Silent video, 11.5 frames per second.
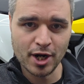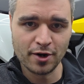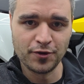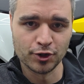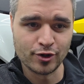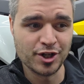of
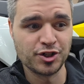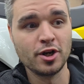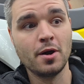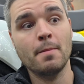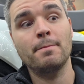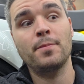filtration
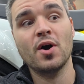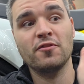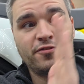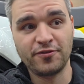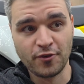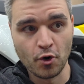
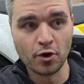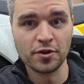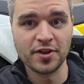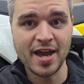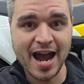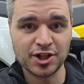before
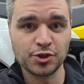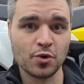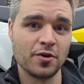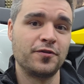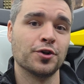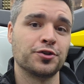the actual
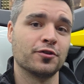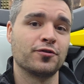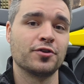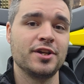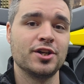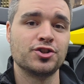filter for
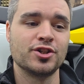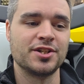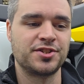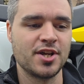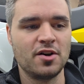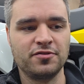the engine
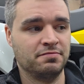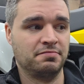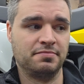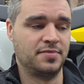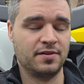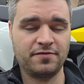itself,
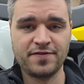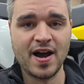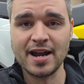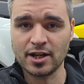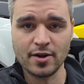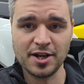then
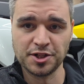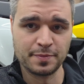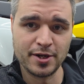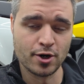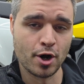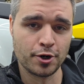fine, go ahead and spend
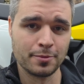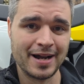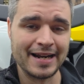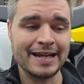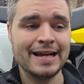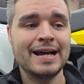your hard-earned
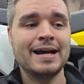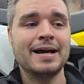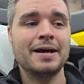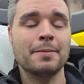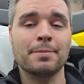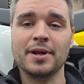money.
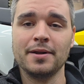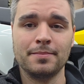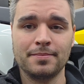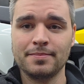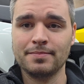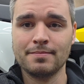But in
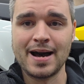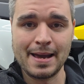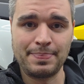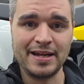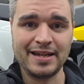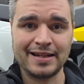my
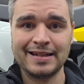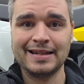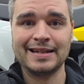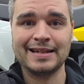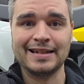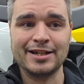opinion,
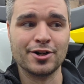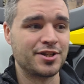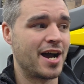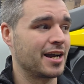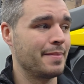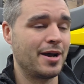you're
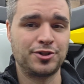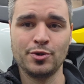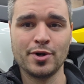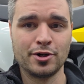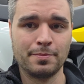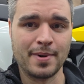talking about
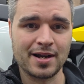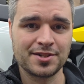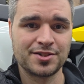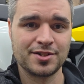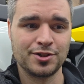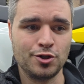
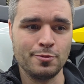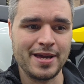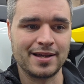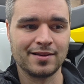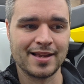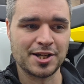$200 to make
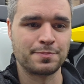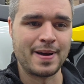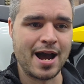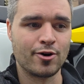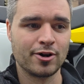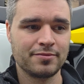less
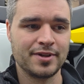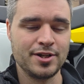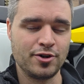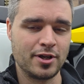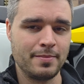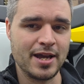power than you
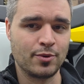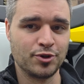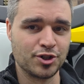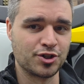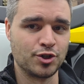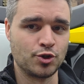can make with
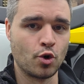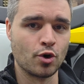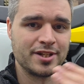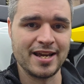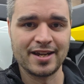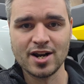just the door
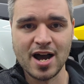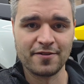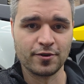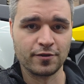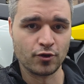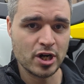taken off
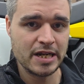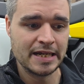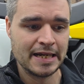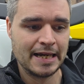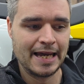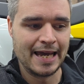for free
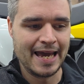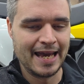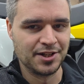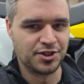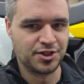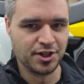
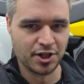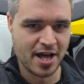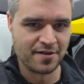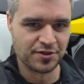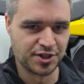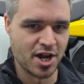and still
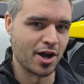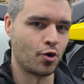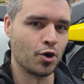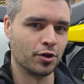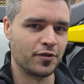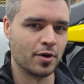have the stock
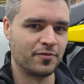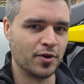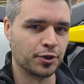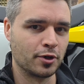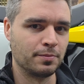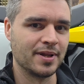oiled foam
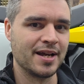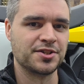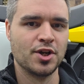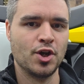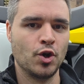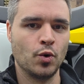filter in place,
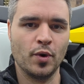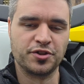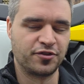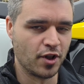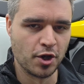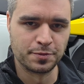which
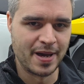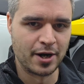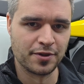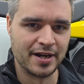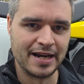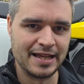flows better
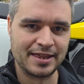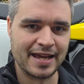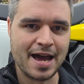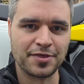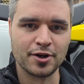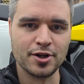than anything
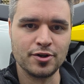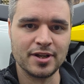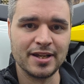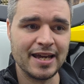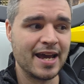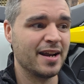out there you can
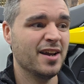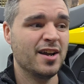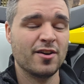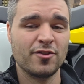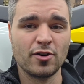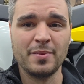get
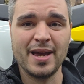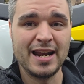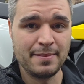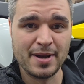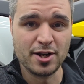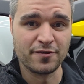from any
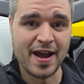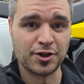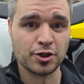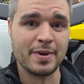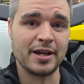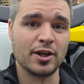
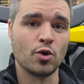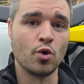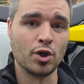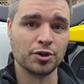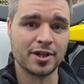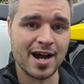manufacturer making an
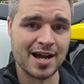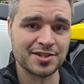oiled gauze